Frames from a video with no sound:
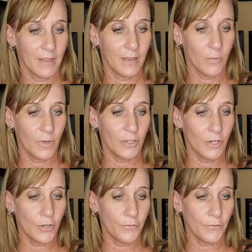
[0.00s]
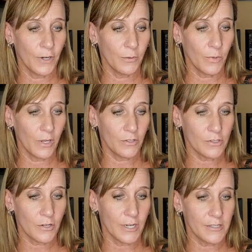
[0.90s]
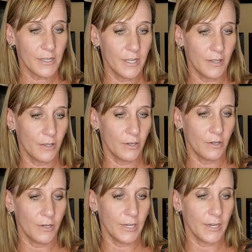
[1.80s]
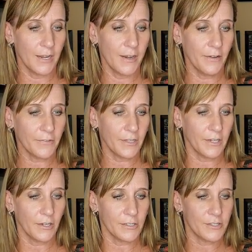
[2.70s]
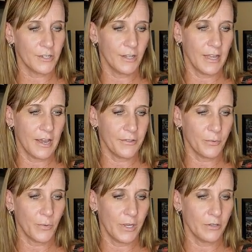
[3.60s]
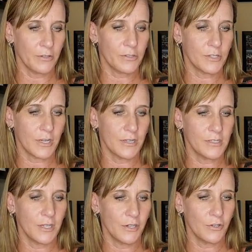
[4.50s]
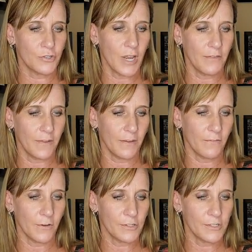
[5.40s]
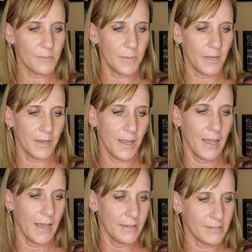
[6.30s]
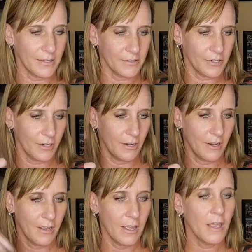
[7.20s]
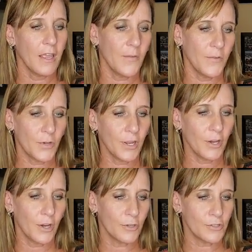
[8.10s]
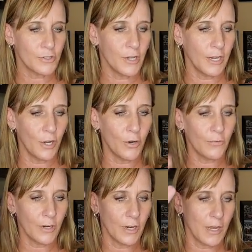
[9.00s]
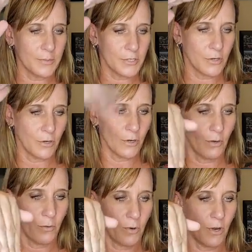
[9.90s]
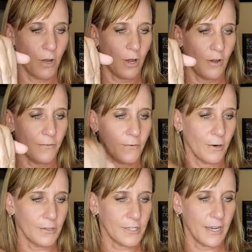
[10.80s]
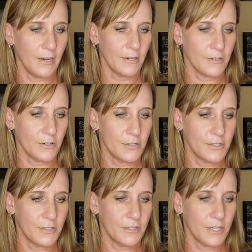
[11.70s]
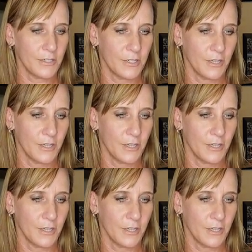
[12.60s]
When your front wheels crest the hill, you need enough clearance to allow the wheels to continue driving versus being high-centered. If you can go straight over an obstacle while all four tires are still touching